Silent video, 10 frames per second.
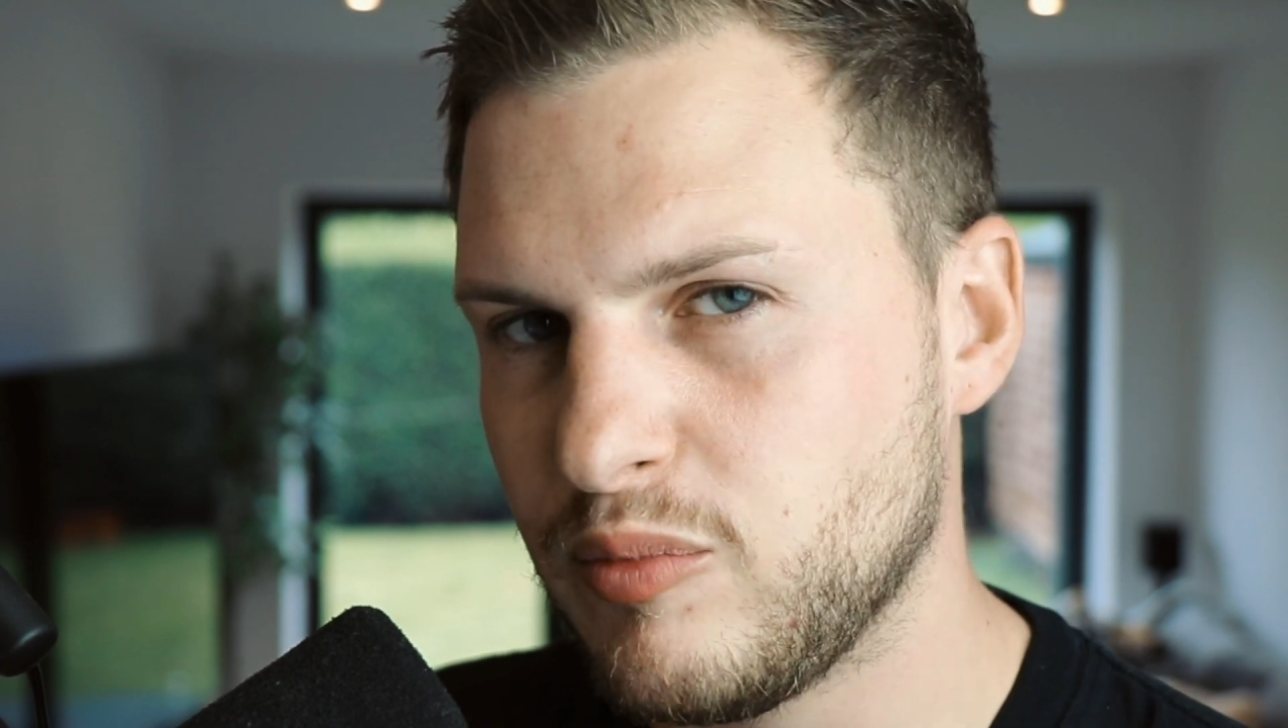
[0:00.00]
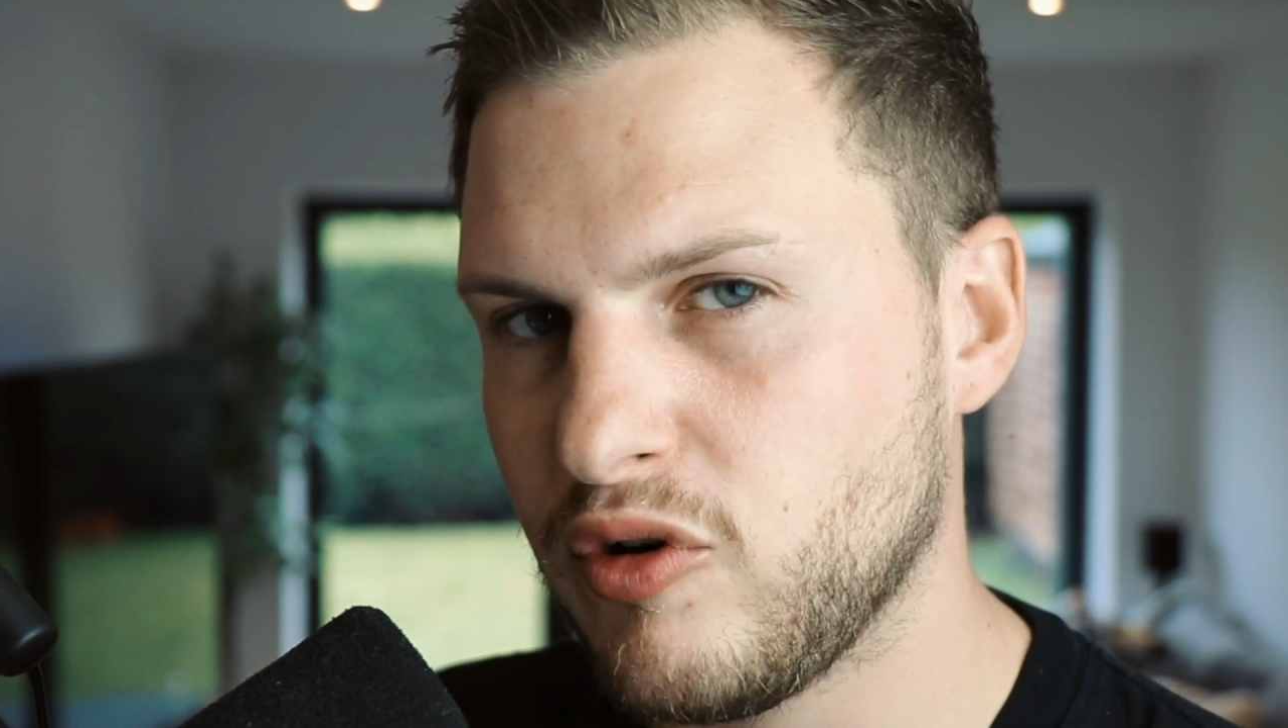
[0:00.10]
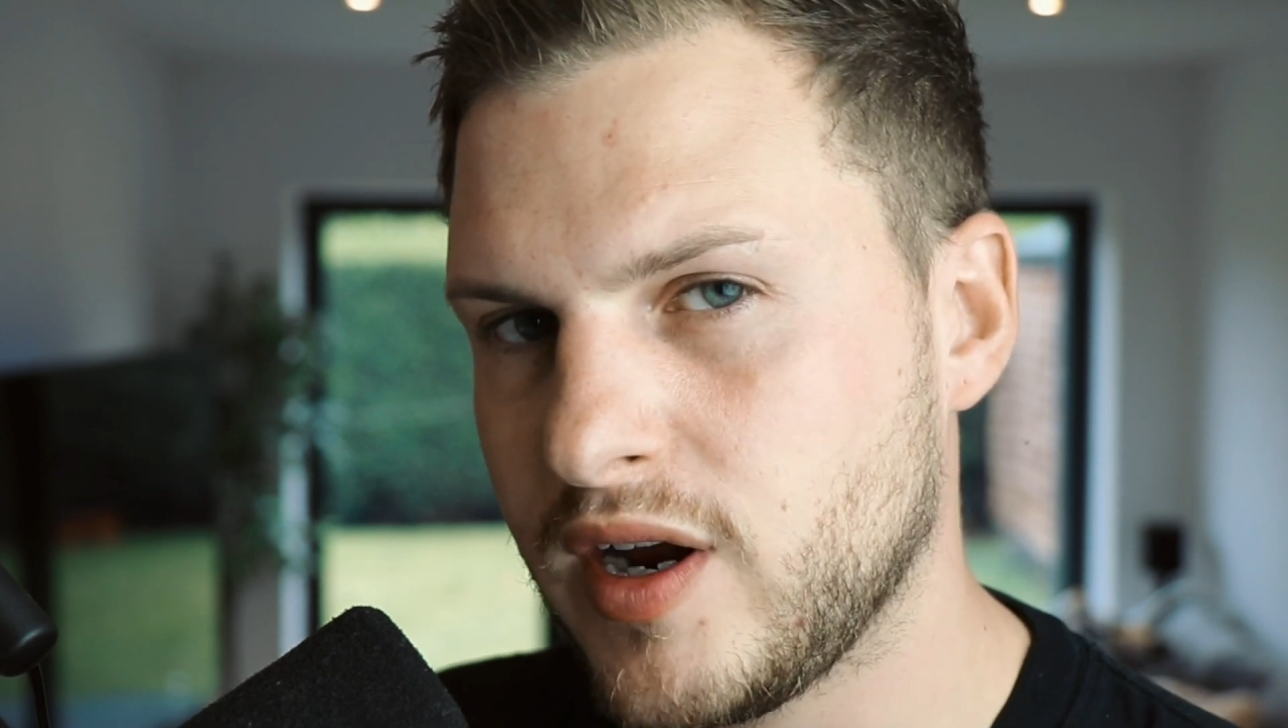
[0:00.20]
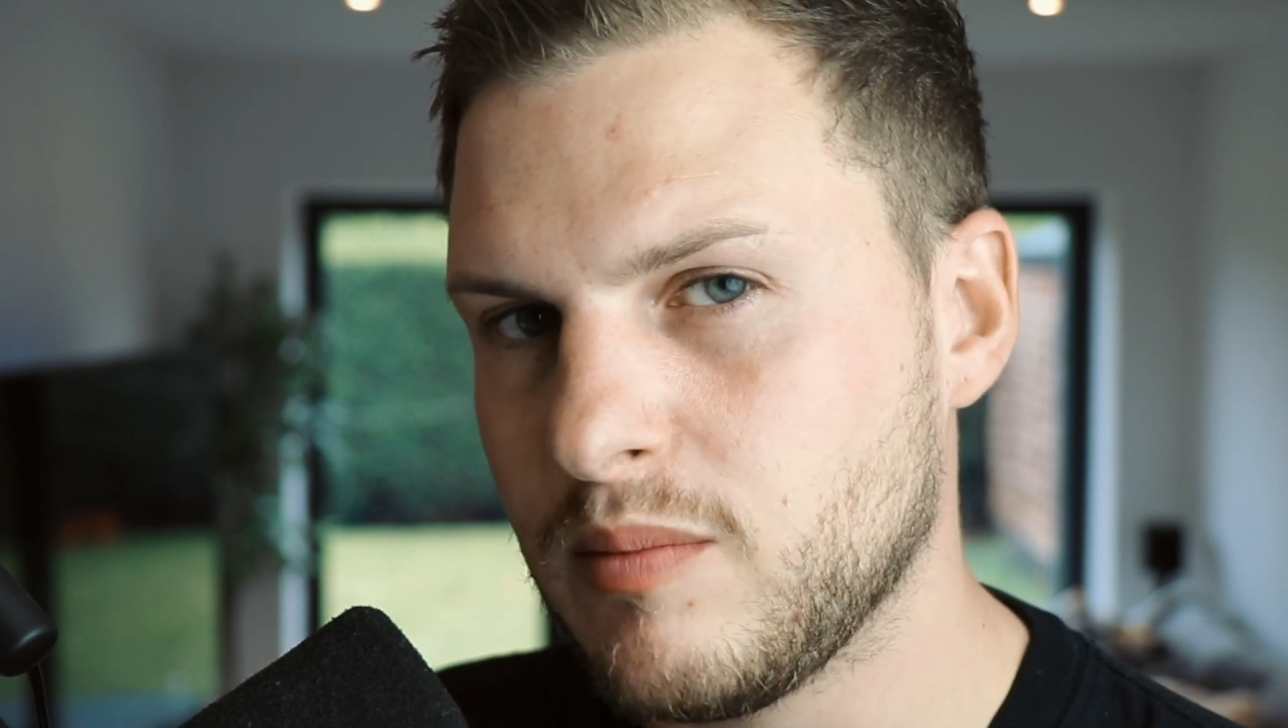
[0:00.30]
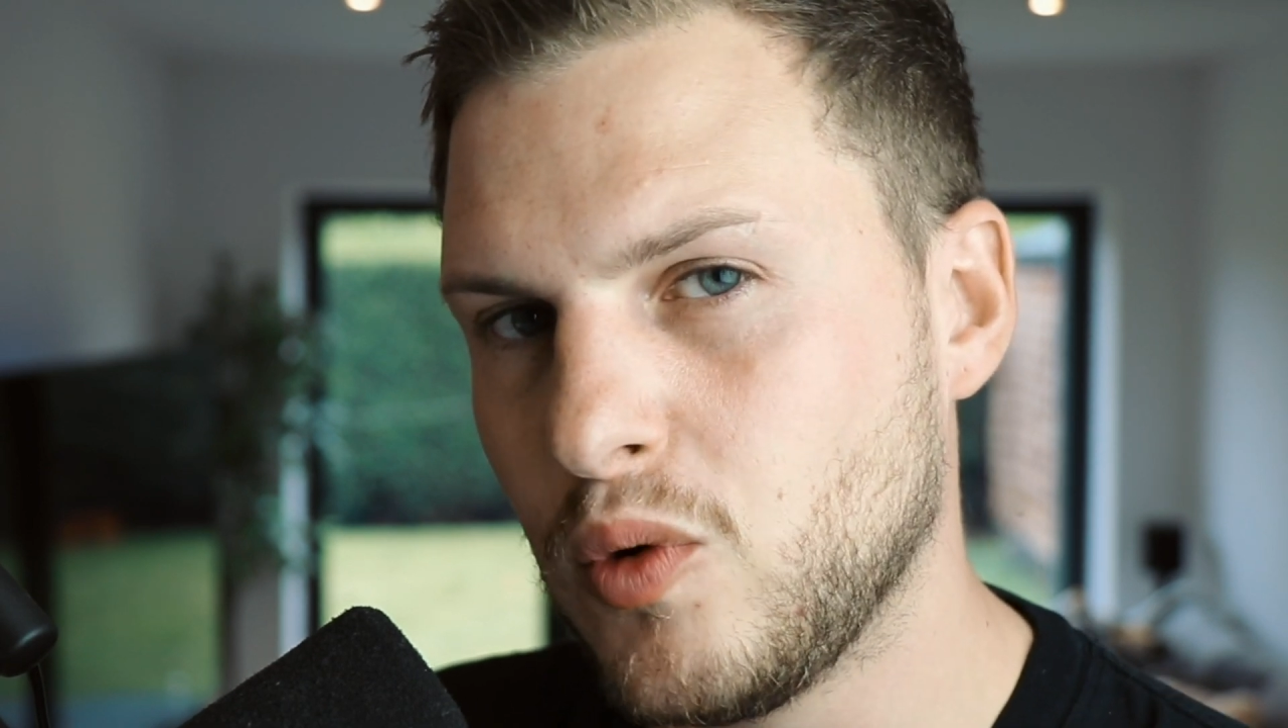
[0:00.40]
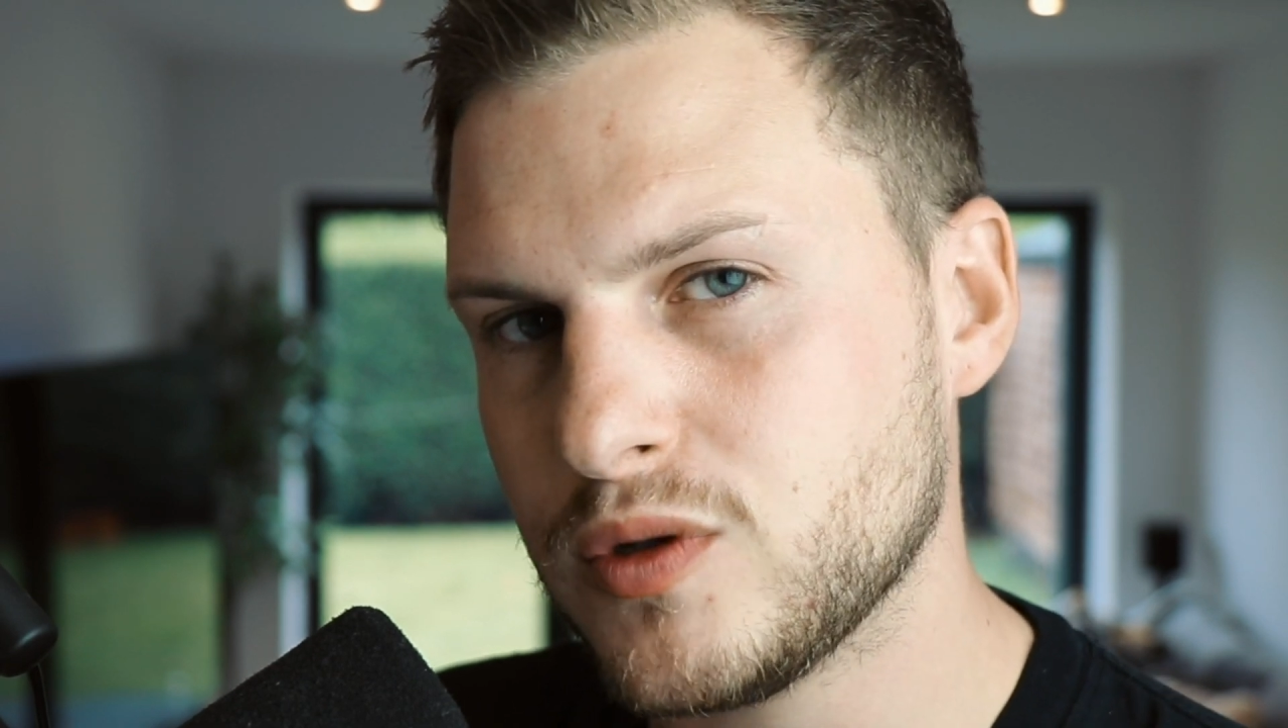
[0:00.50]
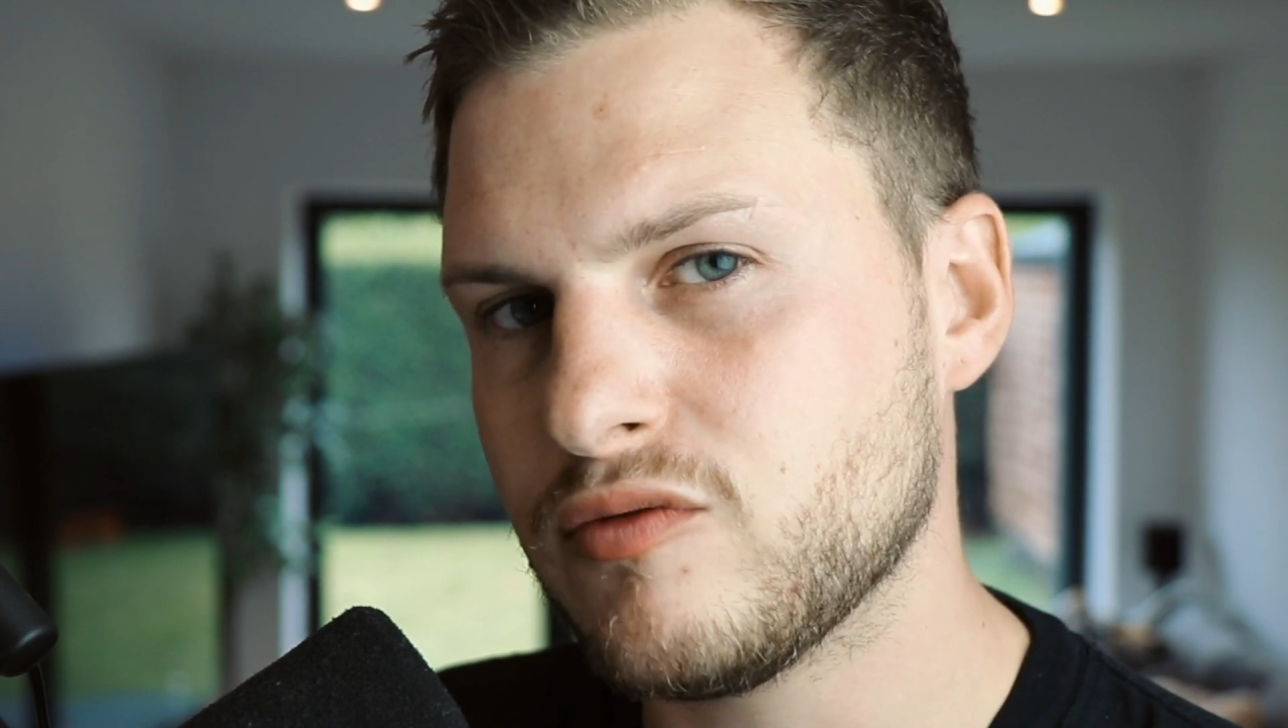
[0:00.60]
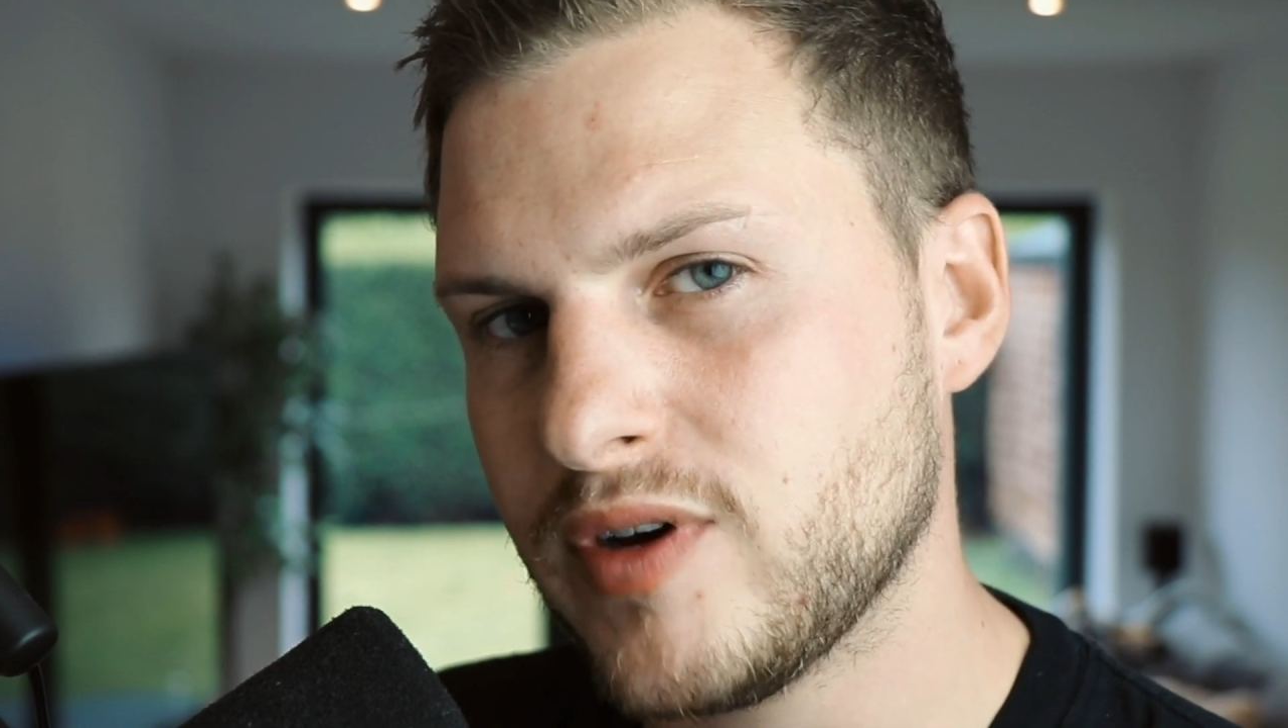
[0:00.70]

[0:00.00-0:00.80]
brick and mortar